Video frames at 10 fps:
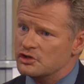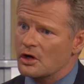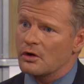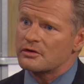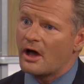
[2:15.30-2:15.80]

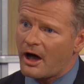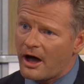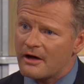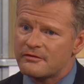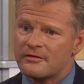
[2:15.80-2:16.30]
choked
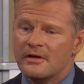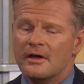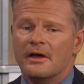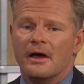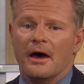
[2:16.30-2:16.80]
off,
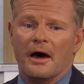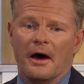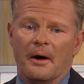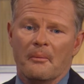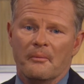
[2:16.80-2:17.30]

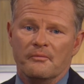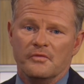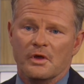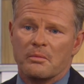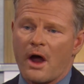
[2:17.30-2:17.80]

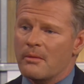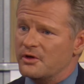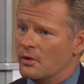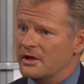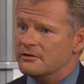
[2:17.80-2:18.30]
you're probably
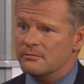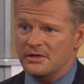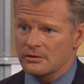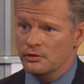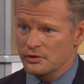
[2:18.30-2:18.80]
going to
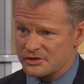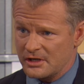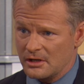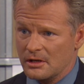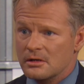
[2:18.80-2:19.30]
be
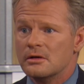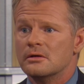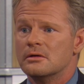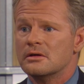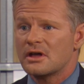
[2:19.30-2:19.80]
losing
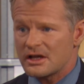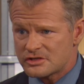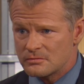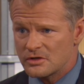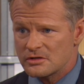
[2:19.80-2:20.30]

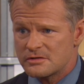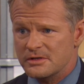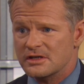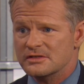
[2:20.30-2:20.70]
customers because